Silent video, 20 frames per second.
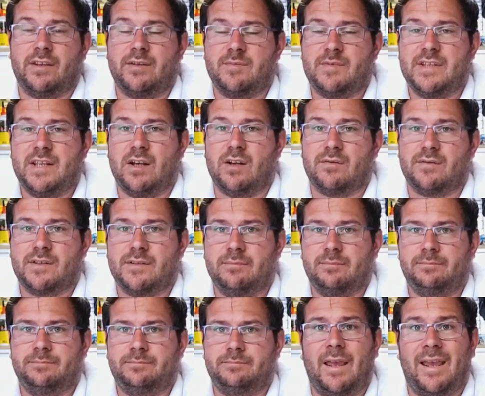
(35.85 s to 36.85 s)
themselves,
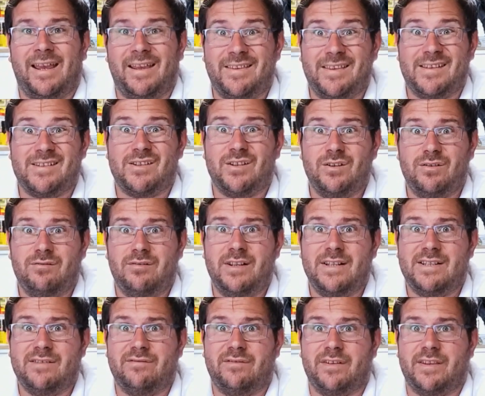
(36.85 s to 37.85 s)
and there's good
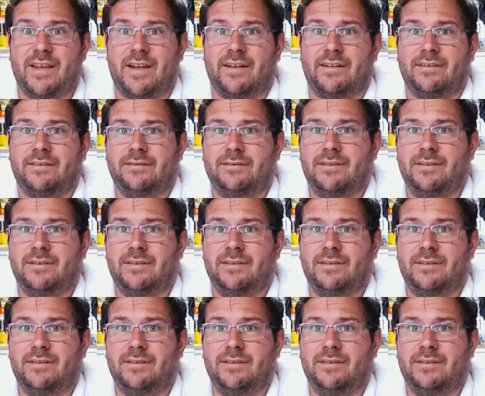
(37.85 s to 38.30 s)
reason for that.